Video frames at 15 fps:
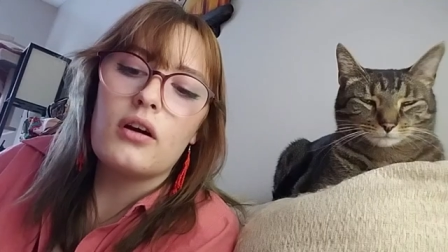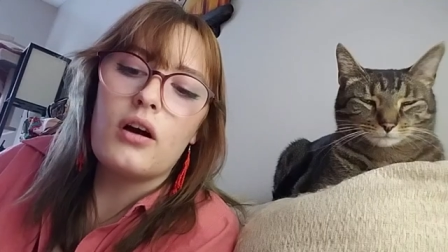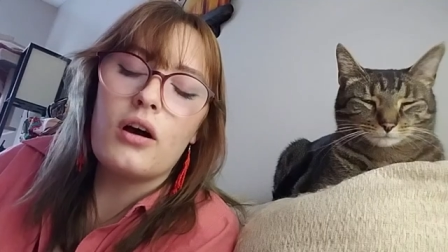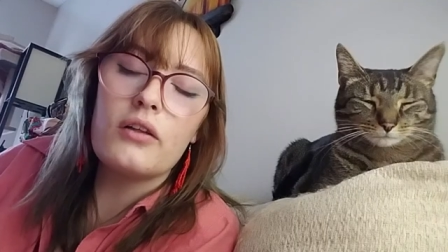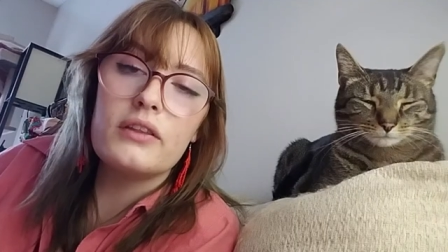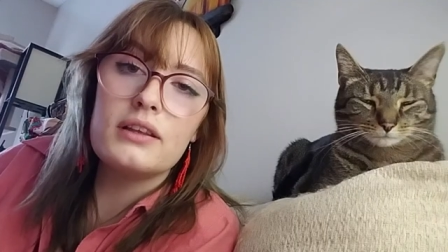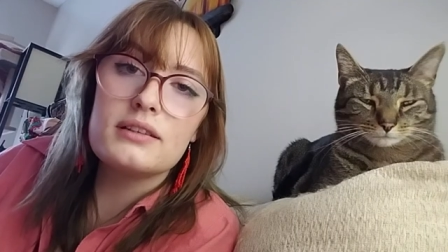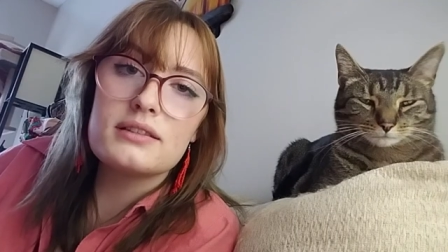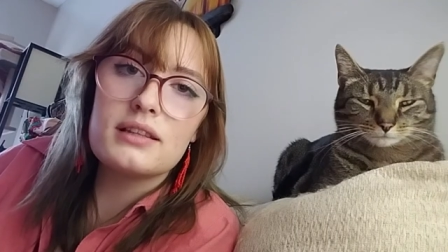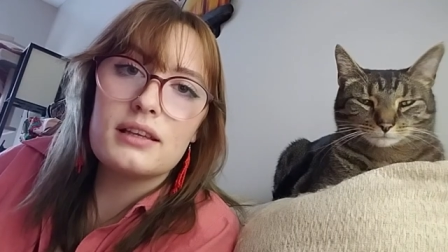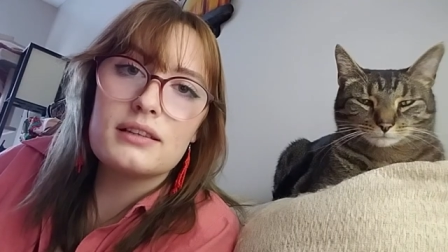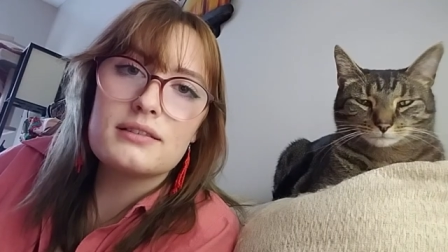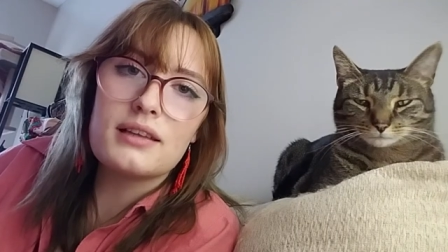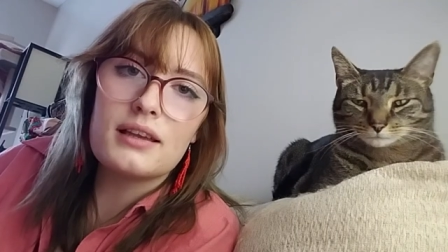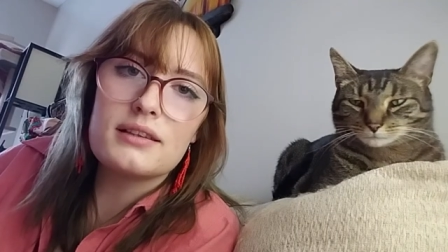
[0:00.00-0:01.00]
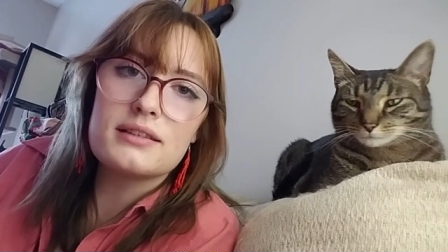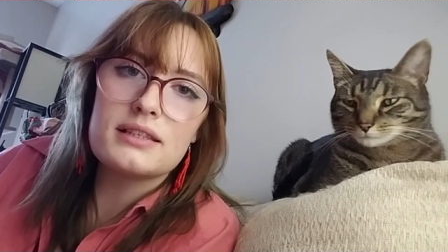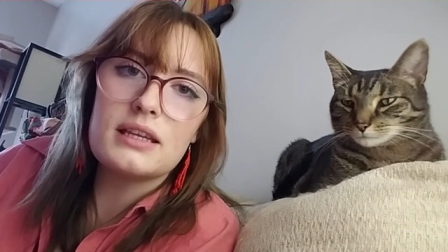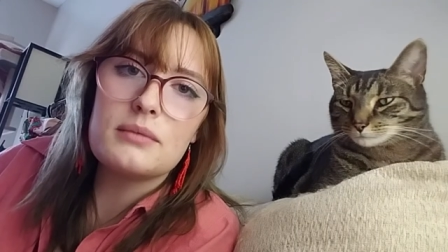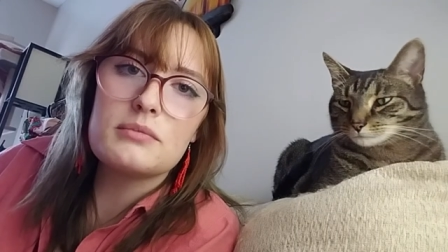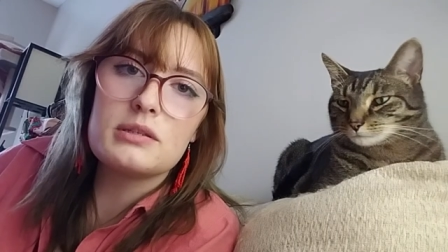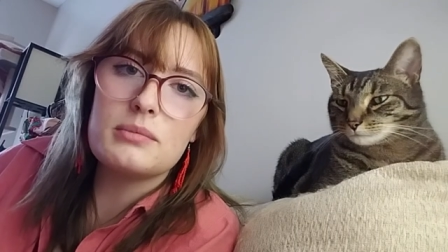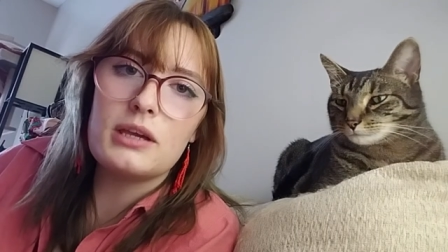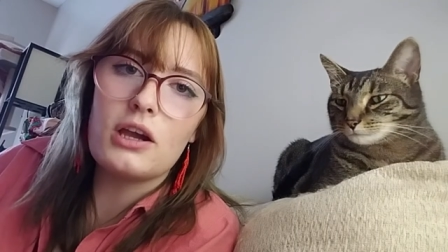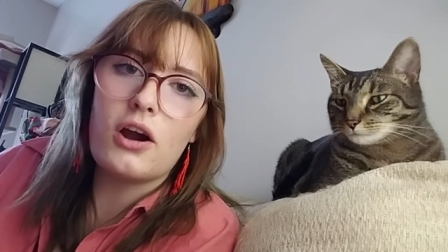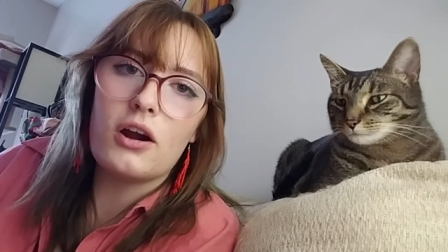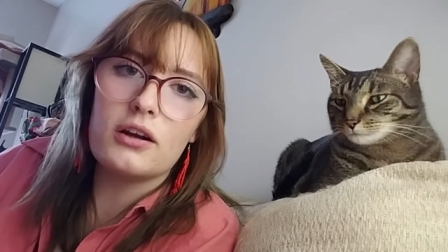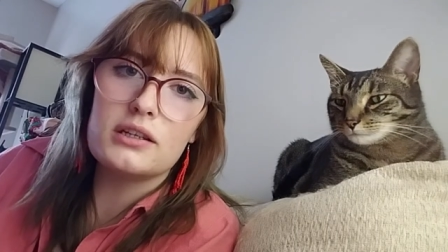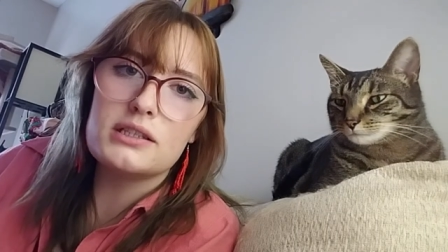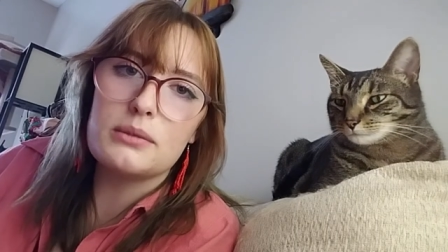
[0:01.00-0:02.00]
all these things that seem to be
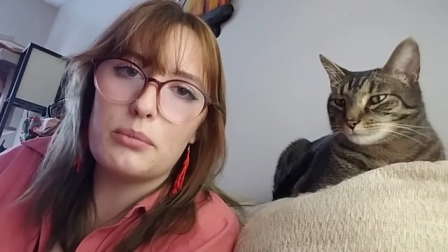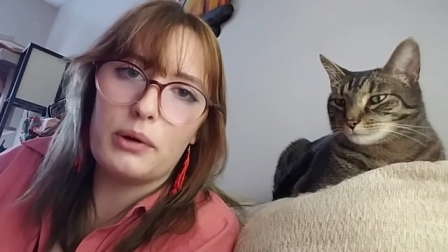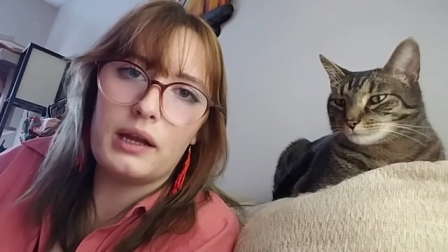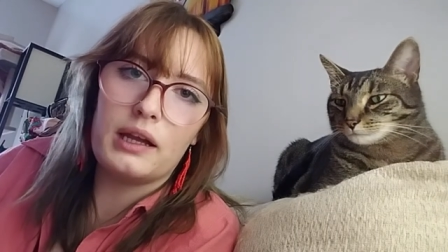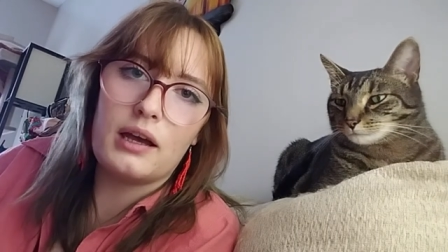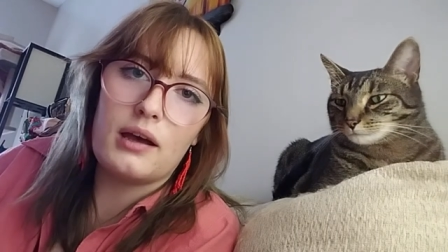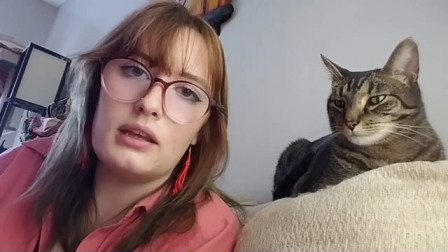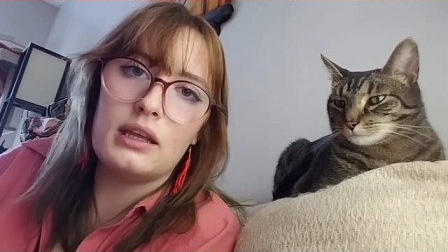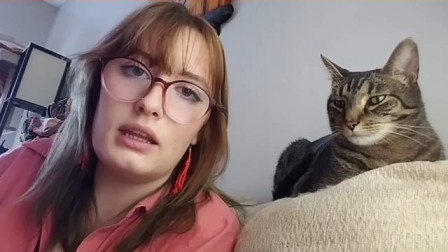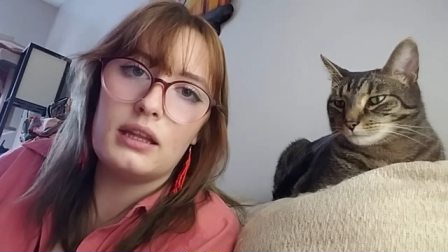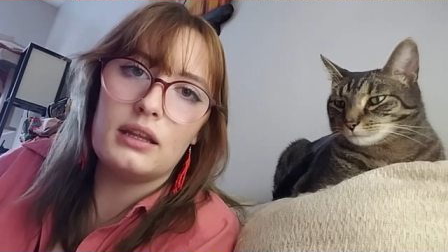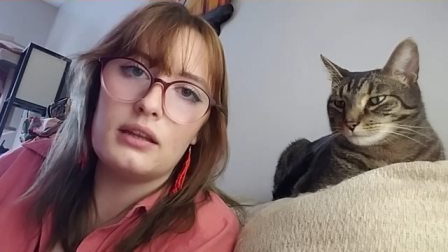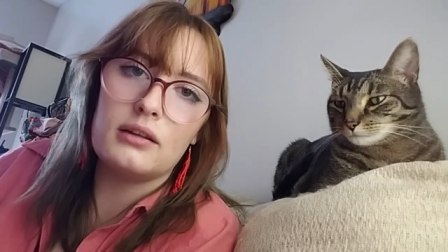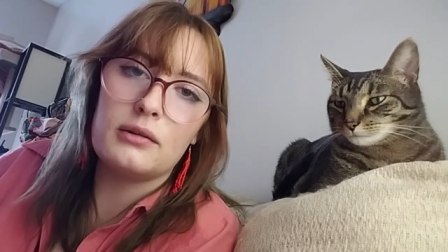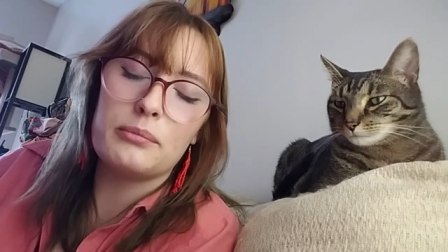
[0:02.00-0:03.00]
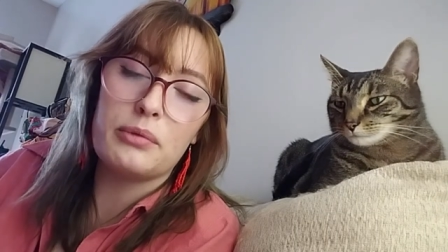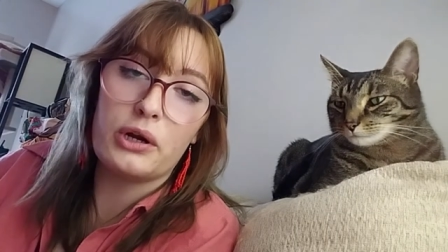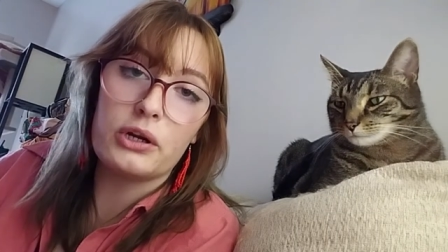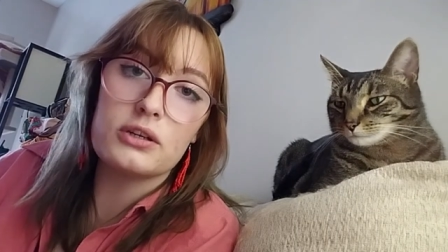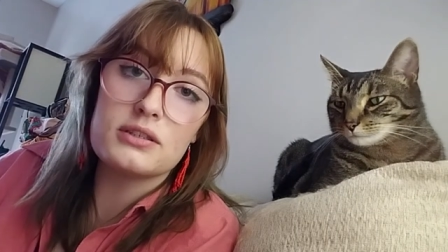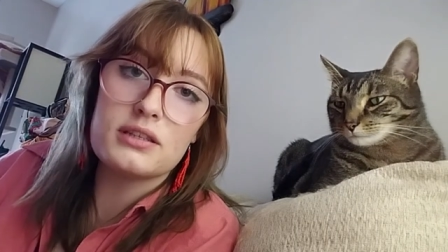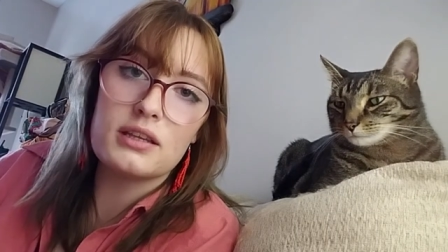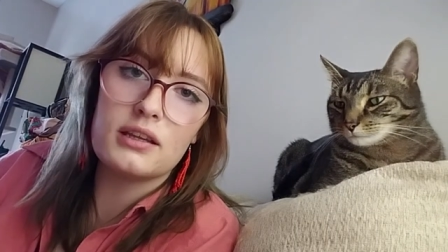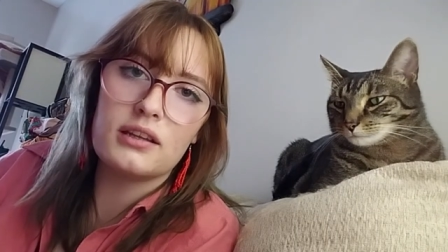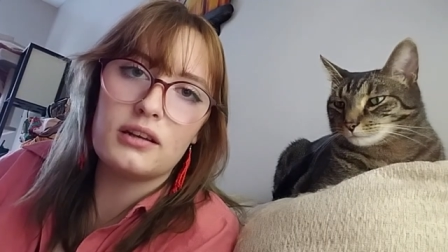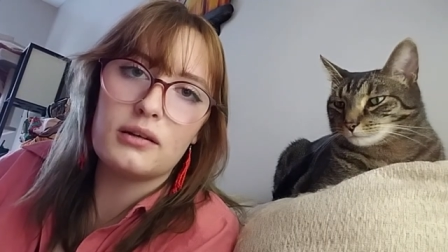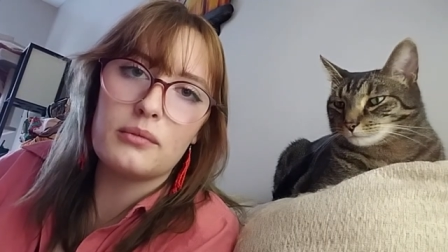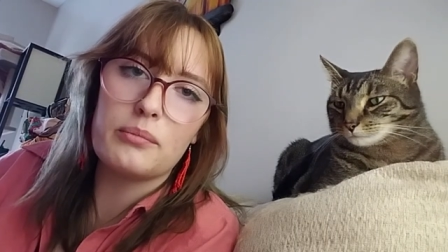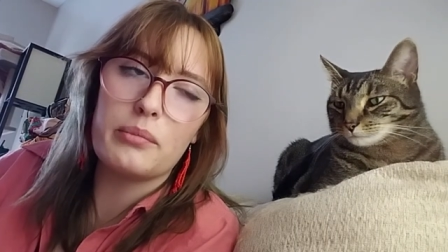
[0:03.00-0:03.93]
hard to bring up in person,